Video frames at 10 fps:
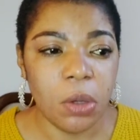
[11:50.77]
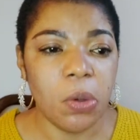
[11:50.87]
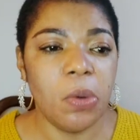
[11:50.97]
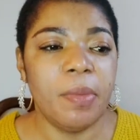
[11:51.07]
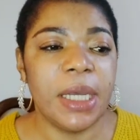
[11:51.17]

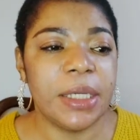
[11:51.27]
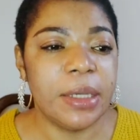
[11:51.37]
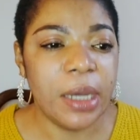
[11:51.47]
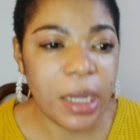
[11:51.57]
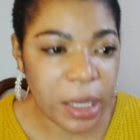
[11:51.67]
Oh my
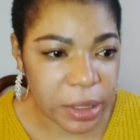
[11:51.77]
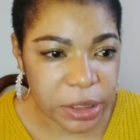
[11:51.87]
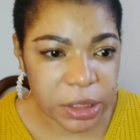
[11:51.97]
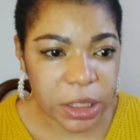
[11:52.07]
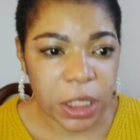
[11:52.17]

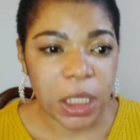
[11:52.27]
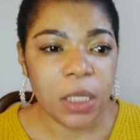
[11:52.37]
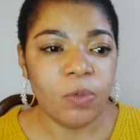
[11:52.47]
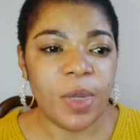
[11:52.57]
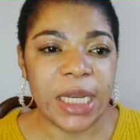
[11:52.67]
God
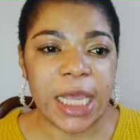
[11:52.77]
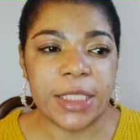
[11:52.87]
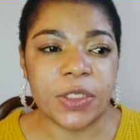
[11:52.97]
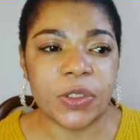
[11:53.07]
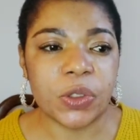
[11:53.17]
when
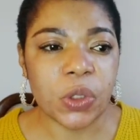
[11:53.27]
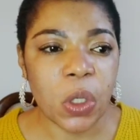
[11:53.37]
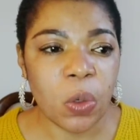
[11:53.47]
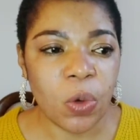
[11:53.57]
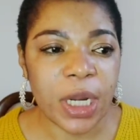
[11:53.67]
I
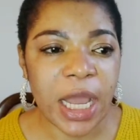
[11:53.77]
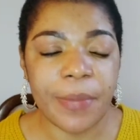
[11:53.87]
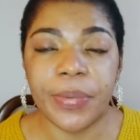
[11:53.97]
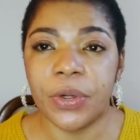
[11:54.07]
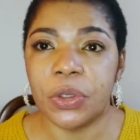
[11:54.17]
saw what
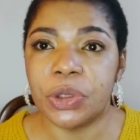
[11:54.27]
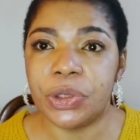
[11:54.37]
happened on